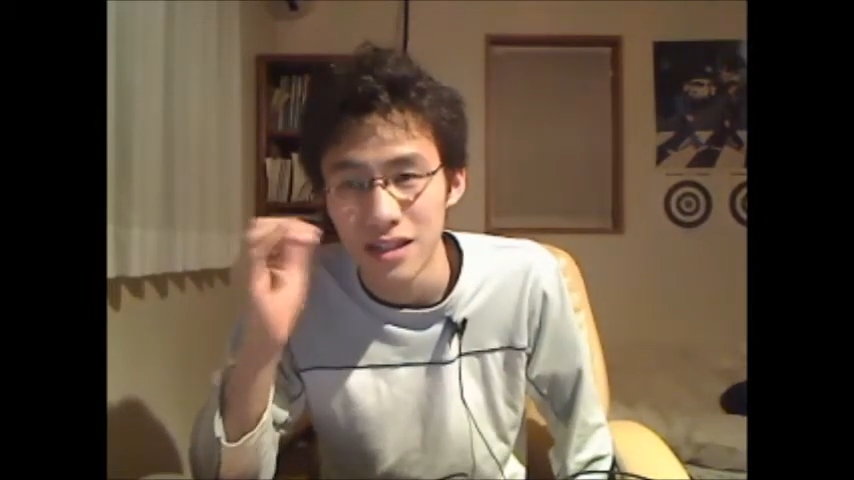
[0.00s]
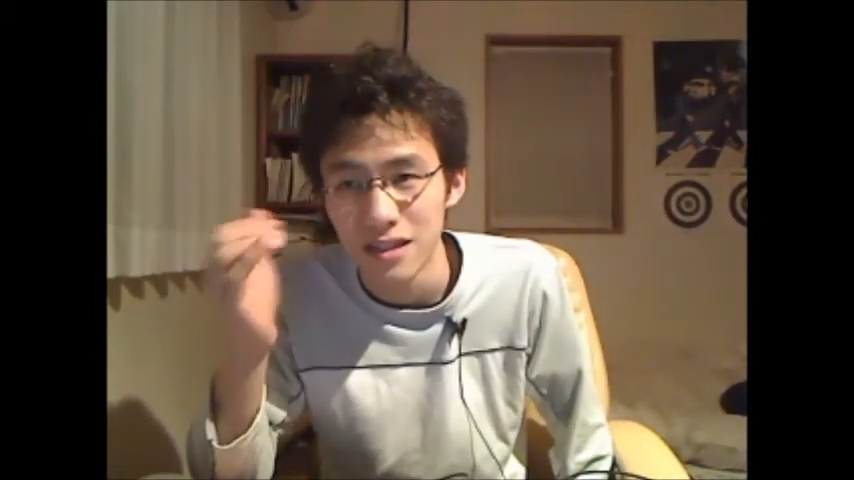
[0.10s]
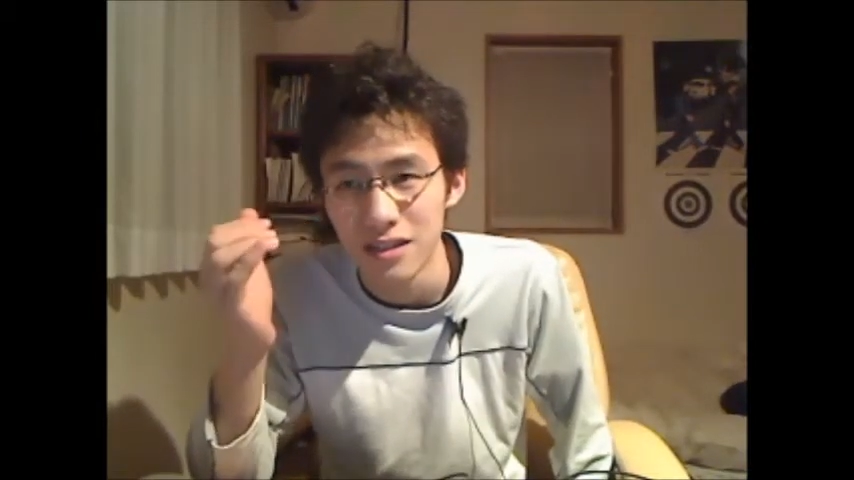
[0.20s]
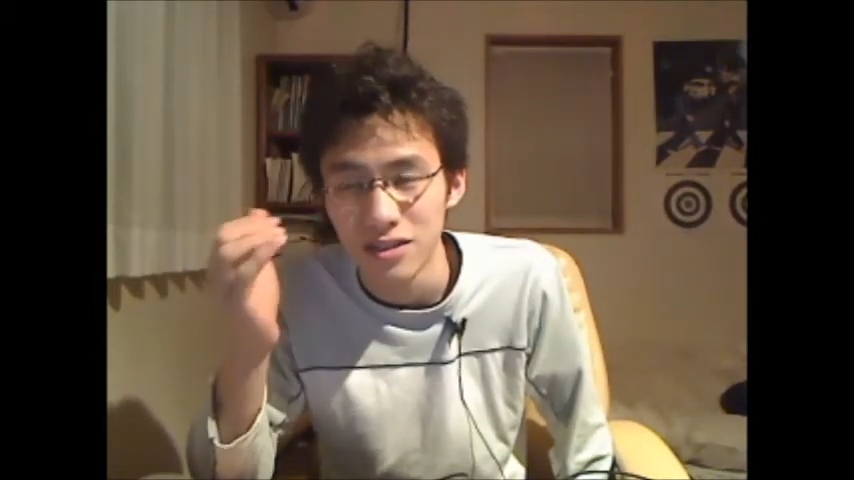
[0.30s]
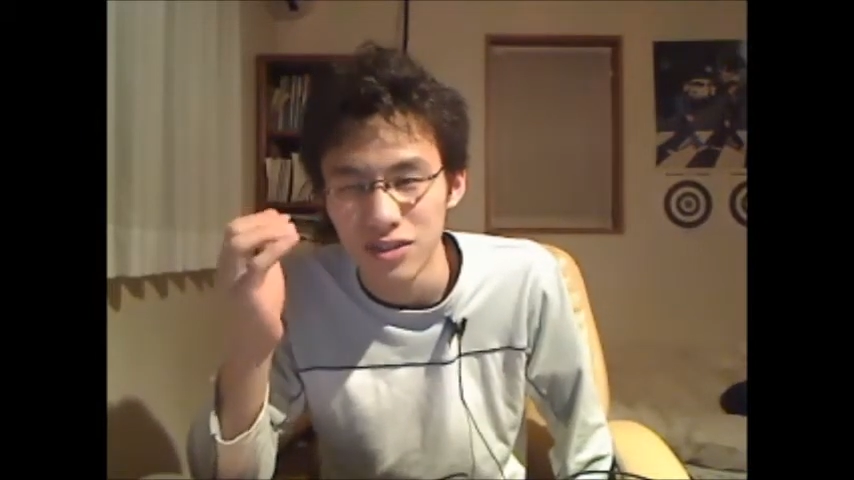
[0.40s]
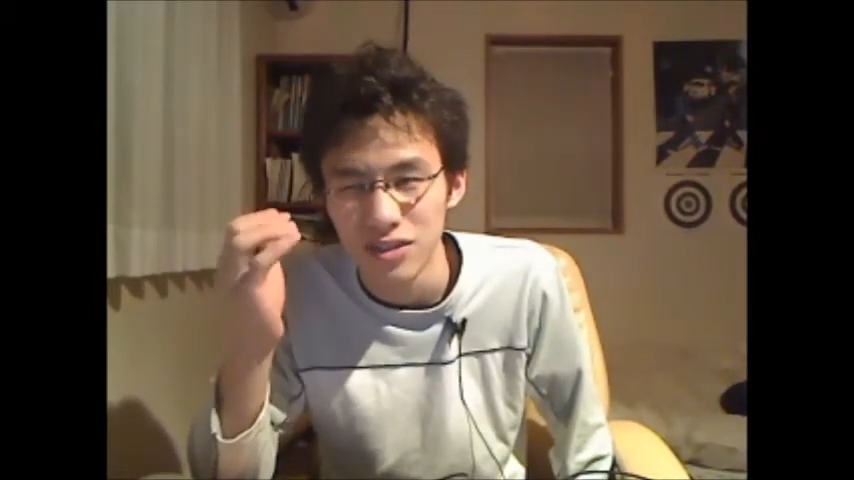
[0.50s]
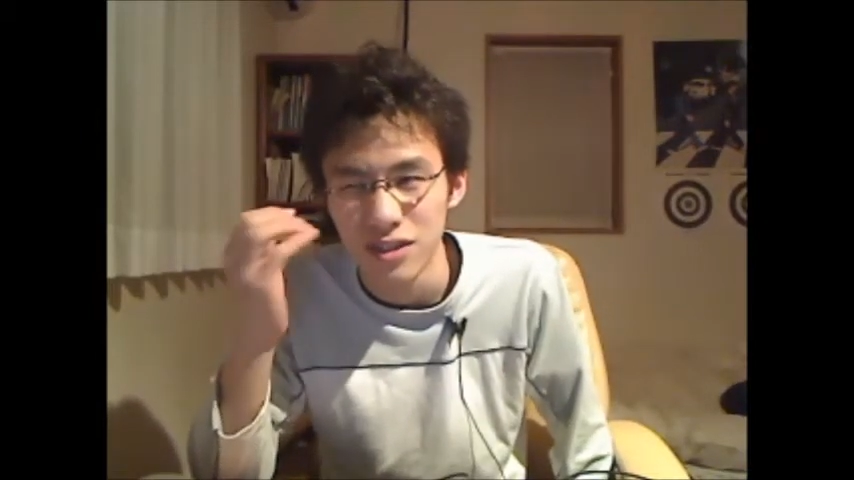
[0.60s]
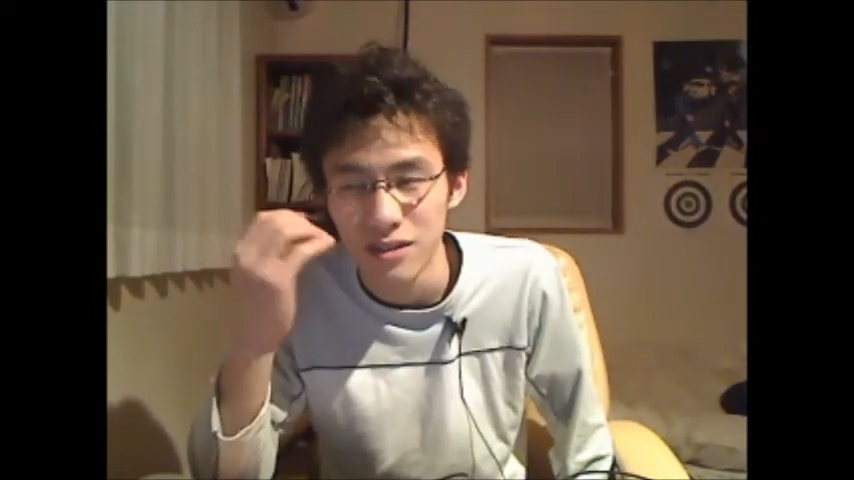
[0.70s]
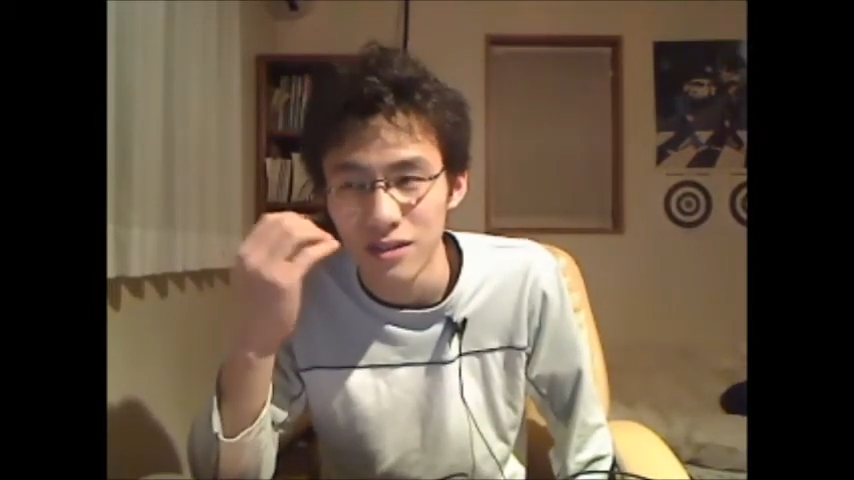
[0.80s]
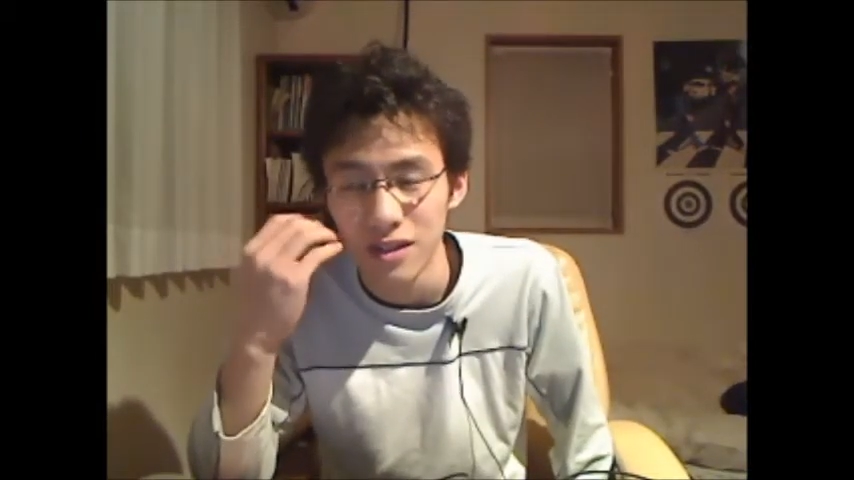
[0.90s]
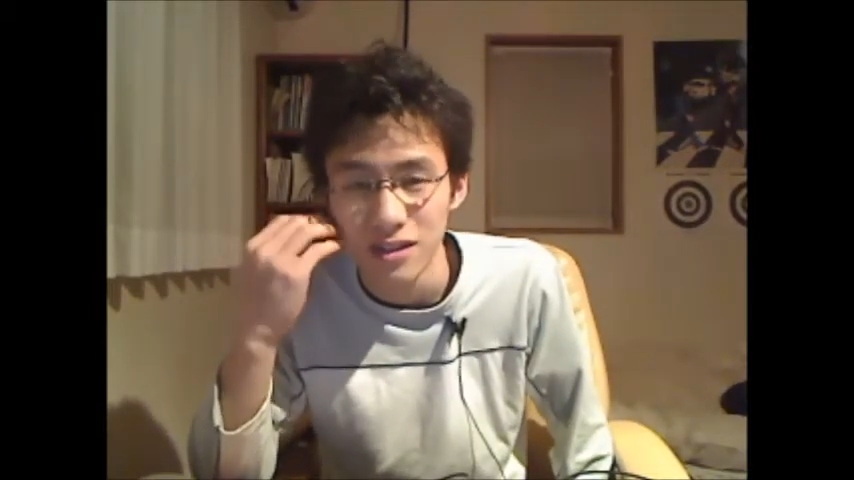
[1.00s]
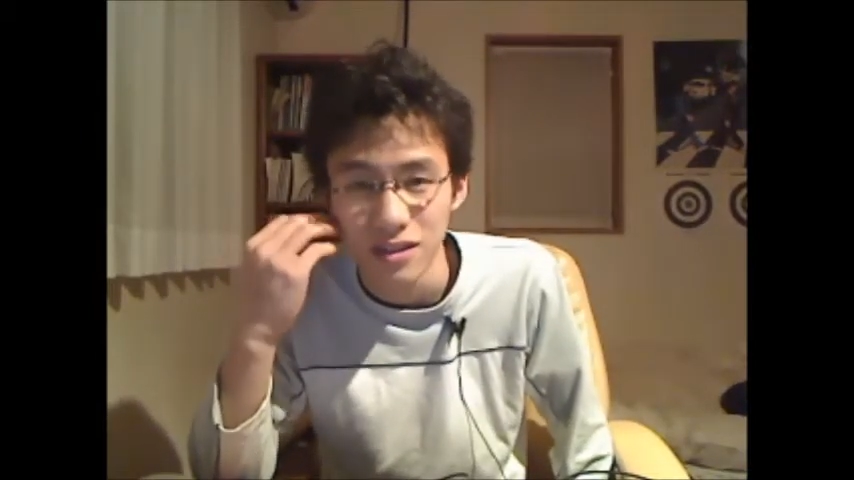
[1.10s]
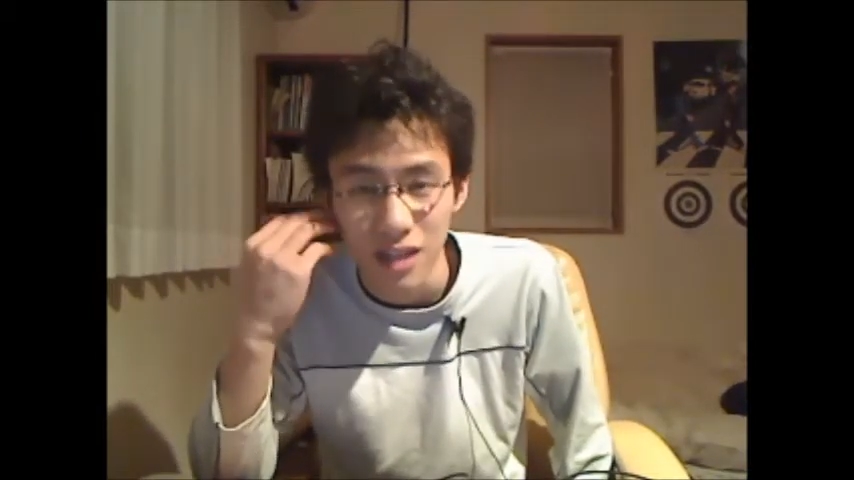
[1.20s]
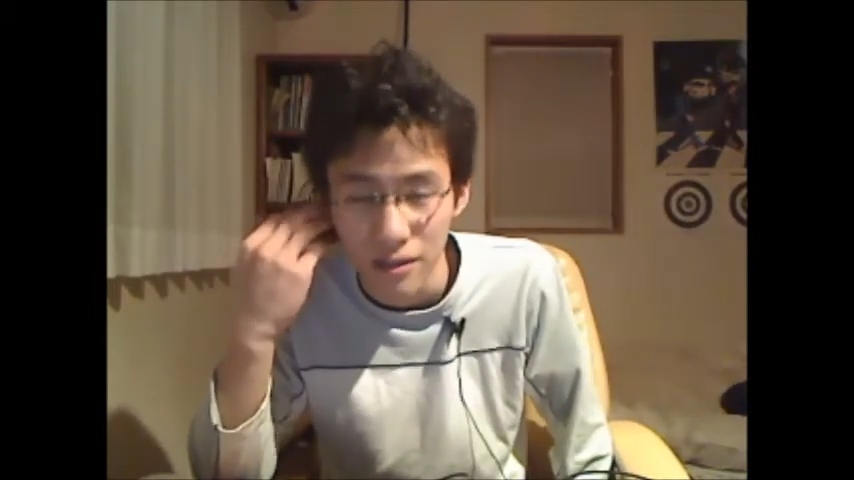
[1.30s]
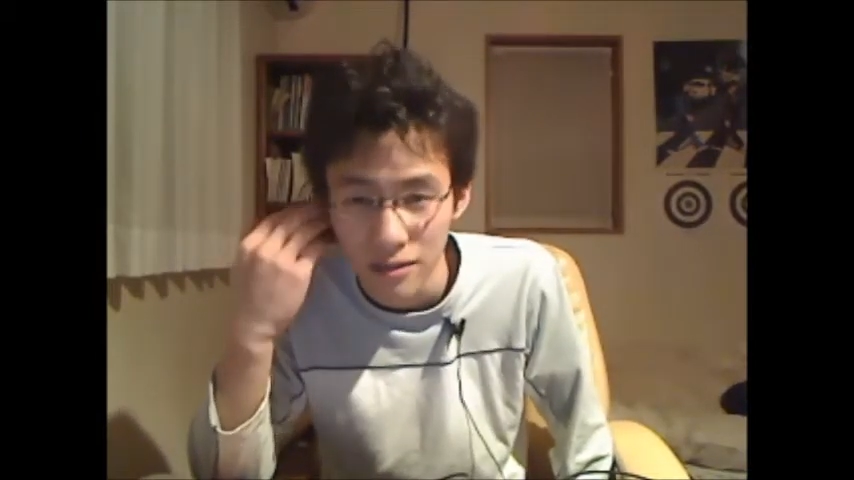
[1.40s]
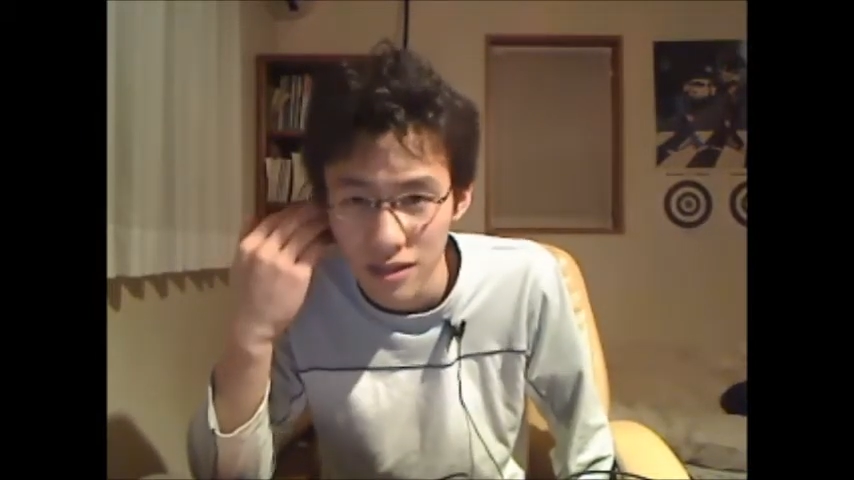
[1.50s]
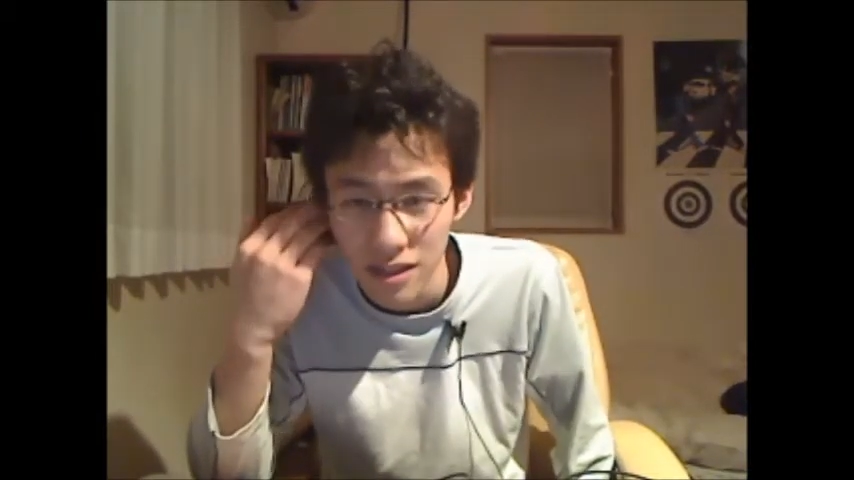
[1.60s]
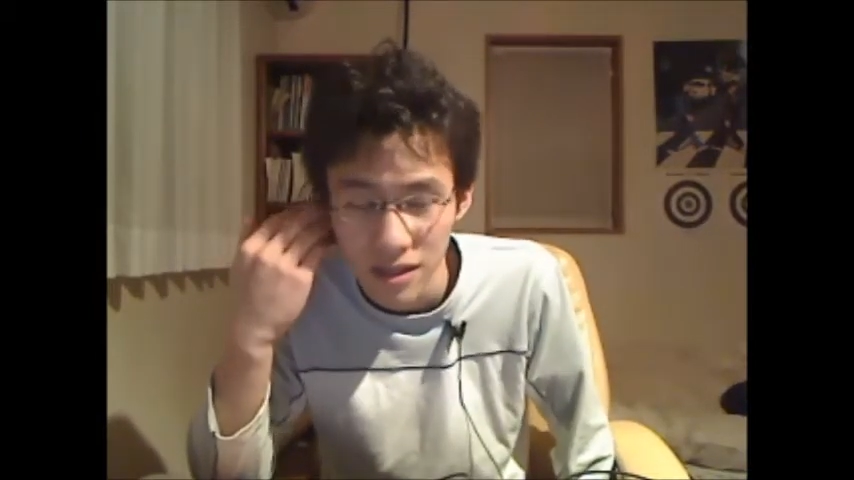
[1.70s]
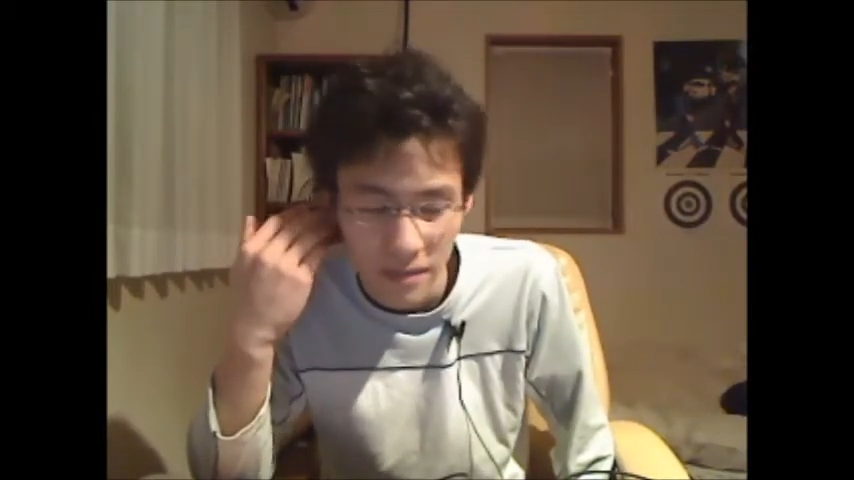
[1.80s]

English sounds.